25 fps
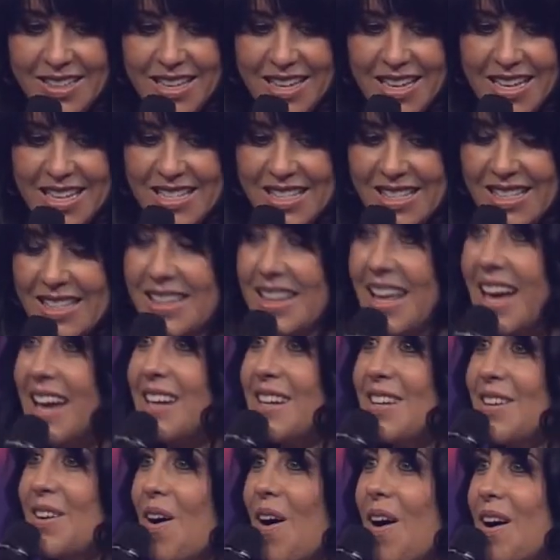Isn't that
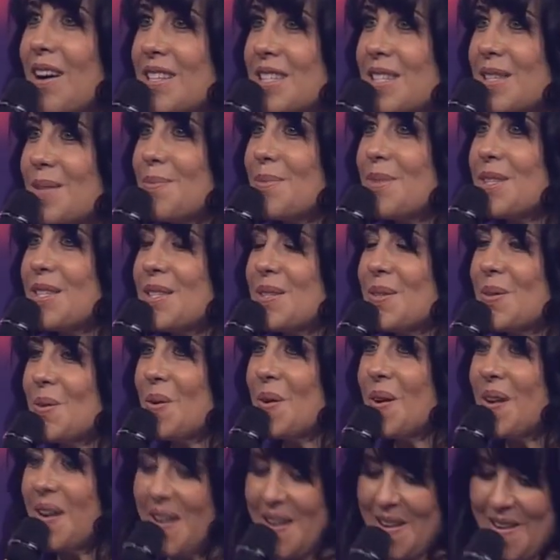an awesome
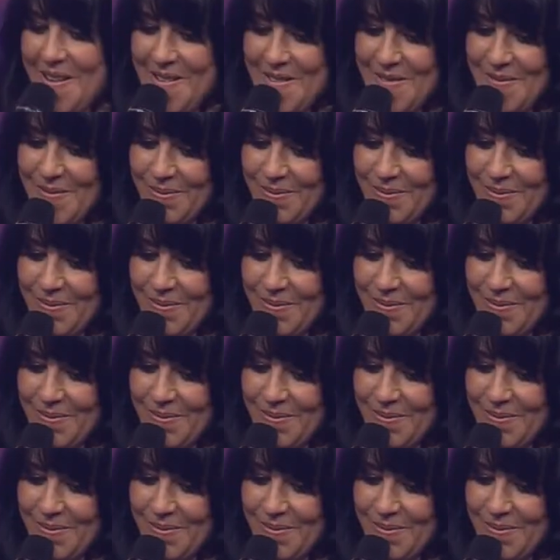story?